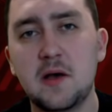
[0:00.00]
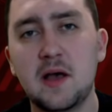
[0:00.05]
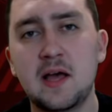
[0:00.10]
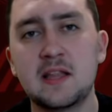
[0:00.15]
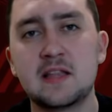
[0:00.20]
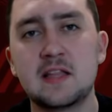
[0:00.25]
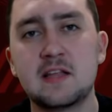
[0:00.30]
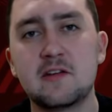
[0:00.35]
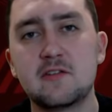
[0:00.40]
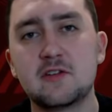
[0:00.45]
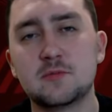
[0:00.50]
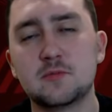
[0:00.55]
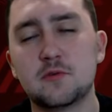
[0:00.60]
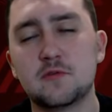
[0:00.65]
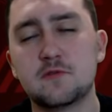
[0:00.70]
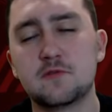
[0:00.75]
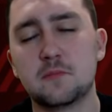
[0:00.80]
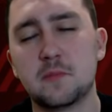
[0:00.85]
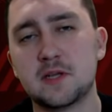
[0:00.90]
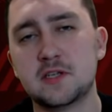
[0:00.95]
and there is more
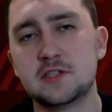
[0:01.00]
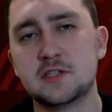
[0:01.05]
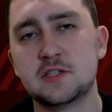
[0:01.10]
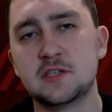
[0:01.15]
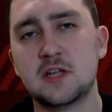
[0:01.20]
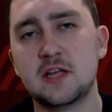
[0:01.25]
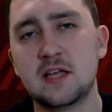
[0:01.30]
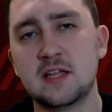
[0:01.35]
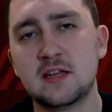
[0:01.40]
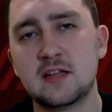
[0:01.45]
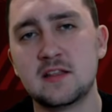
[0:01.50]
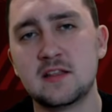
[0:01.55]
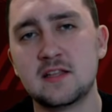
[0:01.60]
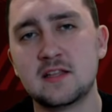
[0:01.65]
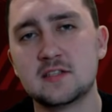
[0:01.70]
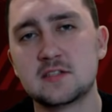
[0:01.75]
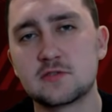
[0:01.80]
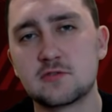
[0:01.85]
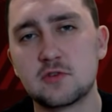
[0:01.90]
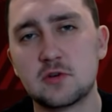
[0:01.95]
information in the
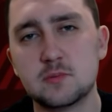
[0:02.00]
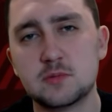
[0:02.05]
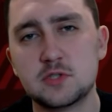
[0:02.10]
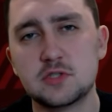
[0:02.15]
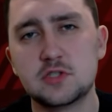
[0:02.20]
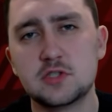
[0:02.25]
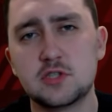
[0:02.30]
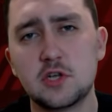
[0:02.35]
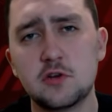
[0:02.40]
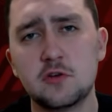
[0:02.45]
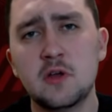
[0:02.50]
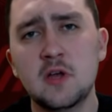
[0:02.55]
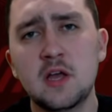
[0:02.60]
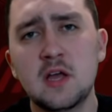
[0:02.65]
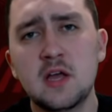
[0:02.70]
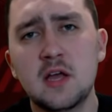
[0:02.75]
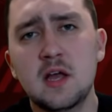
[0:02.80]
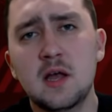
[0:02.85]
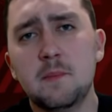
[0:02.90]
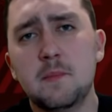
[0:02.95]
description too.
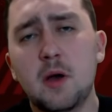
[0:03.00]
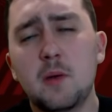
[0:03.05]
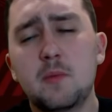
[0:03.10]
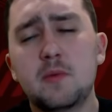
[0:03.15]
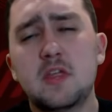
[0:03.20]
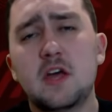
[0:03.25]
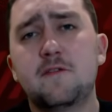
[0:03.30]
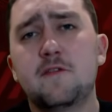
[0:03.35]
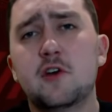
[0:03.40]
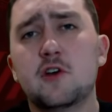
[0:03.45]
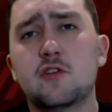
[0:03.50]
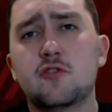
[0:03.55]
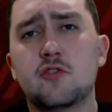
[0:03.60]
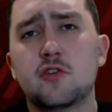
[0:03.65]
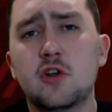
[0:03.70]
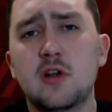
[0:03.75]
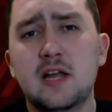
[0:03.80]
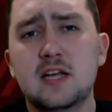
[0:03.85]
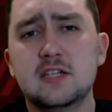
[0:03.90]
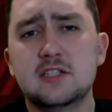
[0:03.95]
But without further
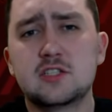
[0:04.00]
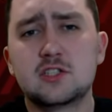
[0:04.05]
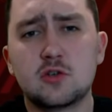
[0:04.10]
ado, let's